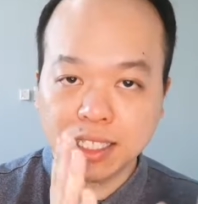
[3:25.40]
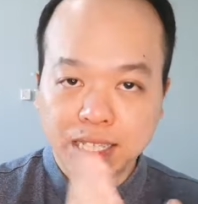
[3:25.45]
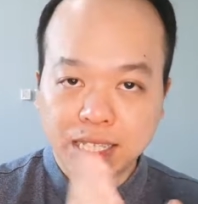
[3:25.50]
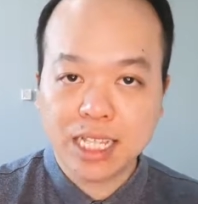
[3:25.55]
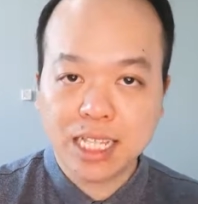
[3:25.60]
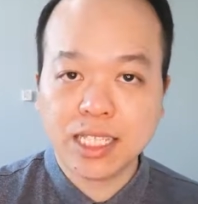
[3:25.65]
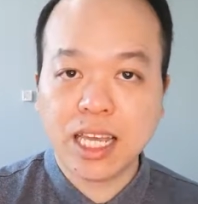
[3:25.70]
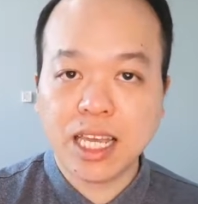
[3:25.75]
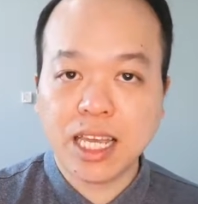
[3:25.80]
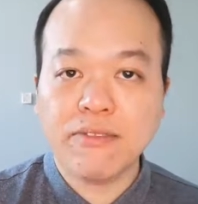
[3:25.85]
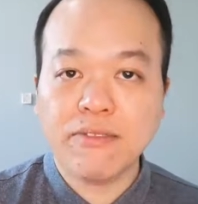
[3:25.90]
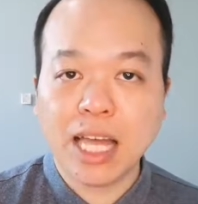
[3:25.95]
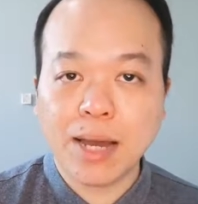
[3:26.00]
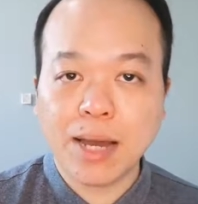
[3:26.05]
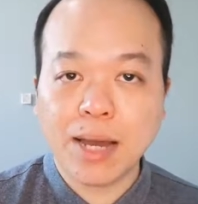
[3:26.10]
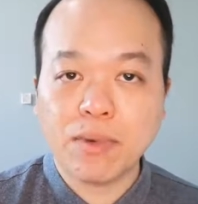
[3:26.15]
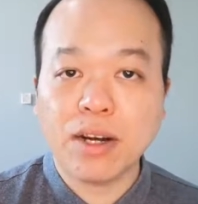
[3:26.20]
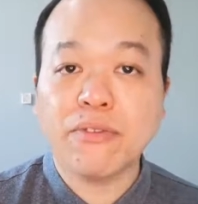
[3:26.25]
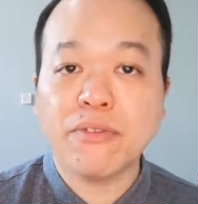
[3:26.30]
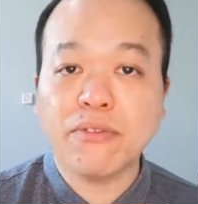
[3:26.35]
just give
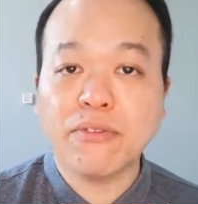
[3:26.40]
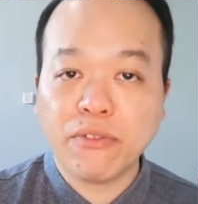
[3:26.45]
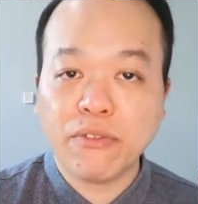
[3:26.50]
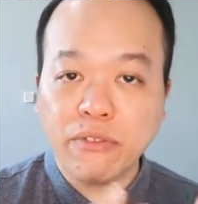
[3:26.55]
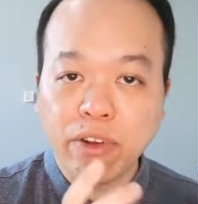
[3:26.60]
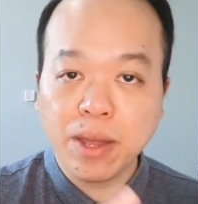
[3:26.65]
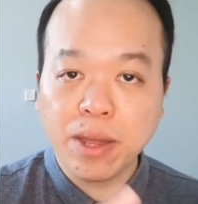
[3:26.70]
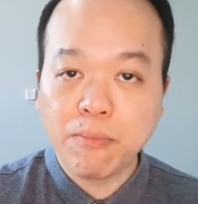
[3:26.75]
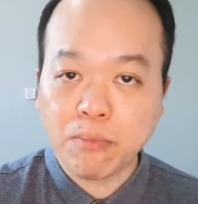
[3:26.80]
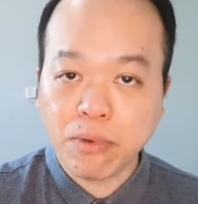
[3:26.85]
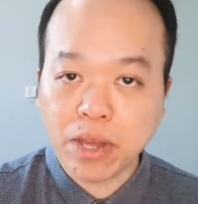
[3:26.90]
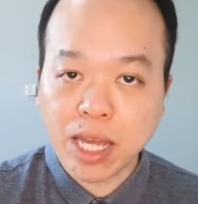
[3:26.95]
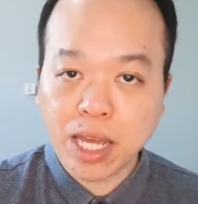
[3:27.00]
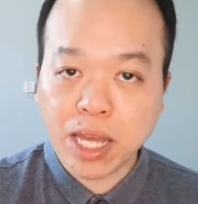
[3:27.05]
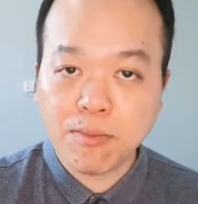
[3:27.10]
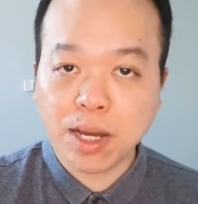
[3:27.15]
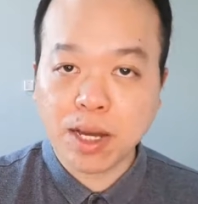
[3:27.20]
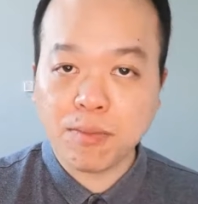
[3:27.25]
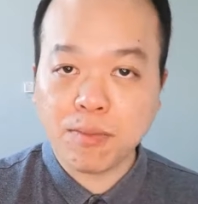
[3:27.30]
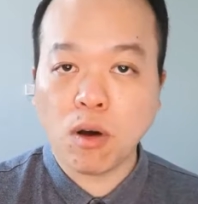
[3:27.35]
them a free
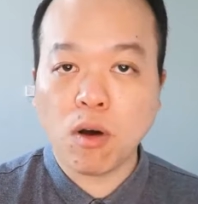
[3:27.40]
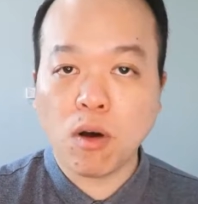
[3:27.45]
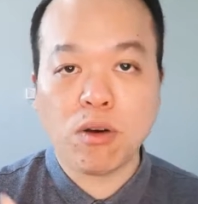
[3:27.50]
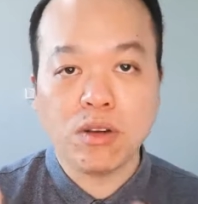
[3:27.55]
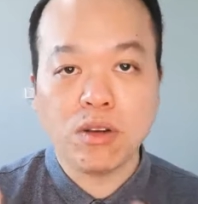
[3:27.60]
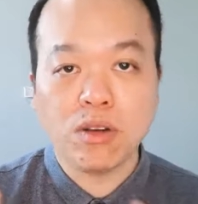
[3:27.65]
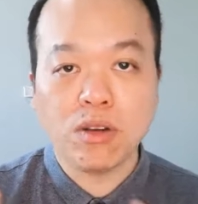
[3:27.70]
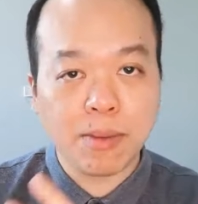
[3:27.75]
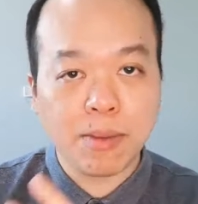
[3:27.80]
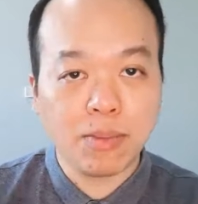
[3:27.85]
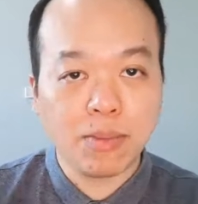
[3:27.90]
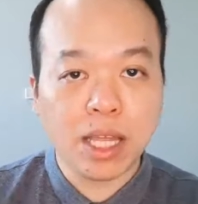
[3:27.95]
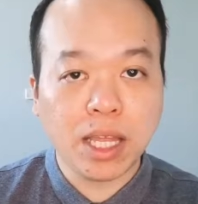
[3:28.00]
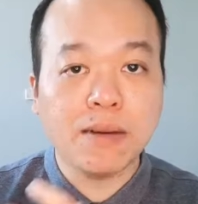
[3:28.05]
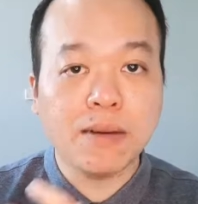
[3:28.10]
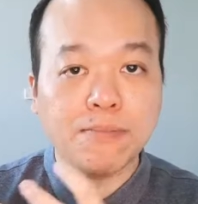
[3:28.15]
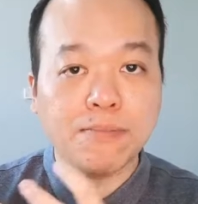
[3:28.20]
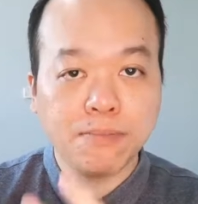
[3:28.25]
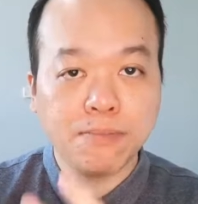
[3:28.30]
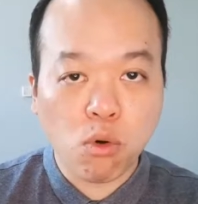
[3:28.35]
premium or
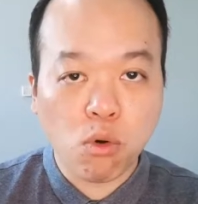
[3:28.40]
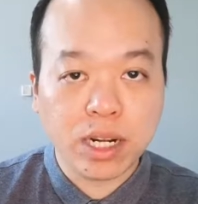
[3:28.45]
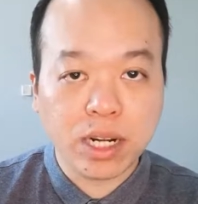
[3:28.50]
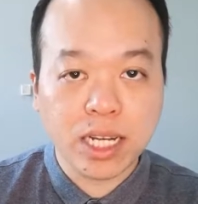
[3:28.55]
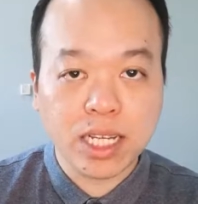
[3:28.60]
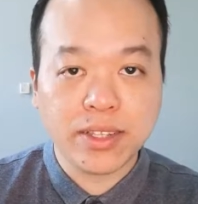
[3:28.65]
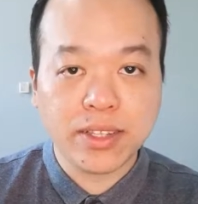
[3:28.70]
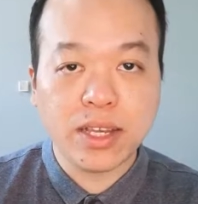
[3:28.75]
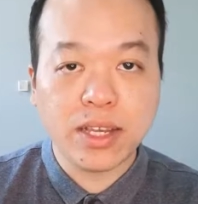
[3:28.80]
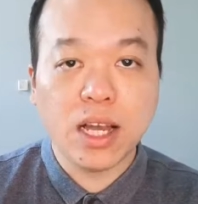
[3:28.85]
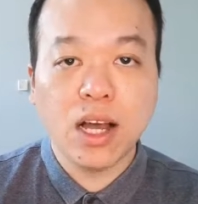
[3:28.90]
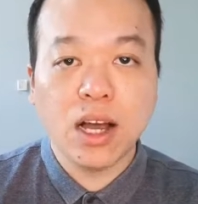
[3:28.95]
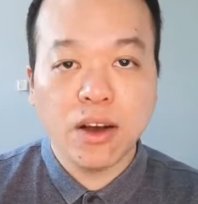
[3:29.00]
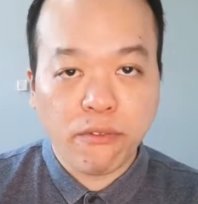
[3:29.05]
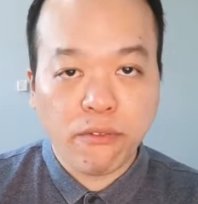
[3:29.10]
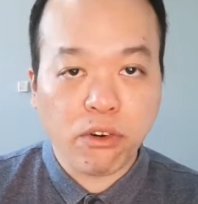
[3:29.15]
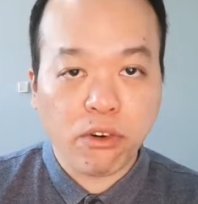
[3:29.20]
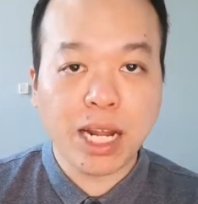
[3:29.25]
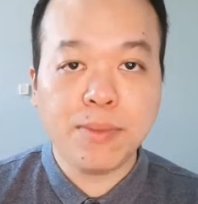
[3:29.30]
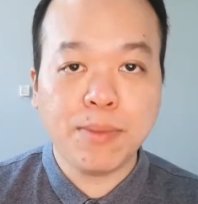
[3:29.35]
something, a bonus
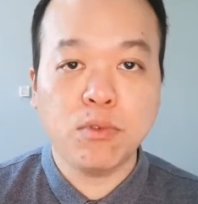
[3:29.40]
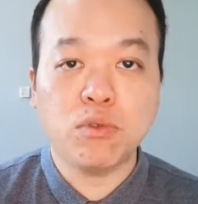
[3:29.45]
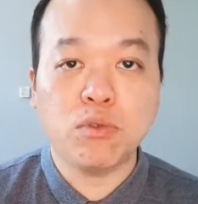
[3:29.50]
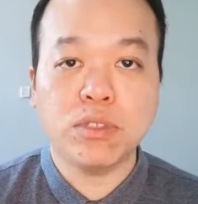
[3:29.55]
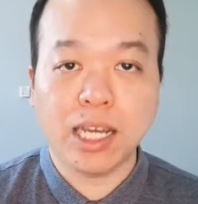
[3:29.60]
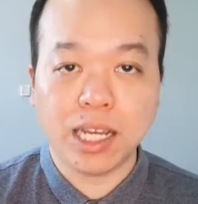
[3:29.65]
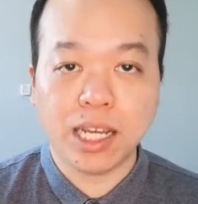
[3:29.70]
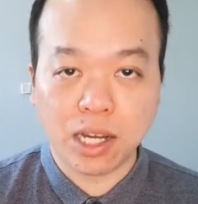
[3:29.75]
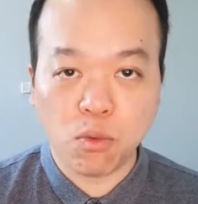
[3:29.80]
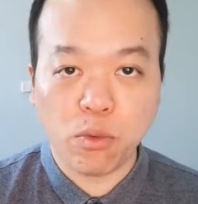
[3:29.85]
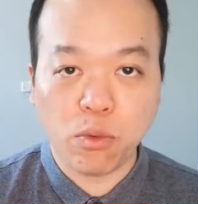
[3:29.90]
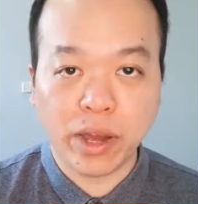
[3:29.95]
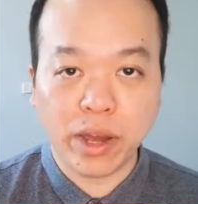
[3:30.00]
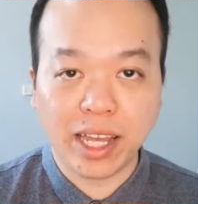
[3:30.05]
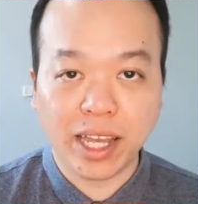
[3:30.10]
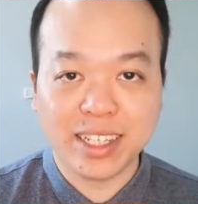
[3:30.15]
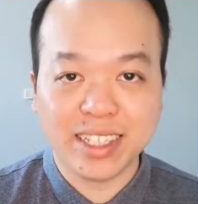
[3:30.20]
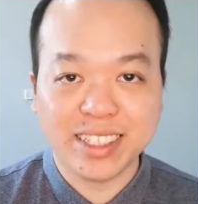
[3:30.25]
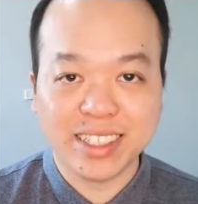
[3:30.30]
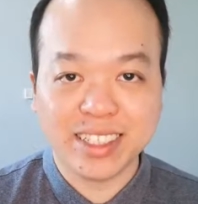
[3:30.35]
for them to take
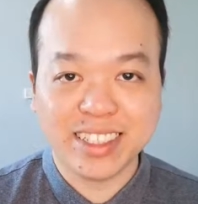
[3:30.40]
away.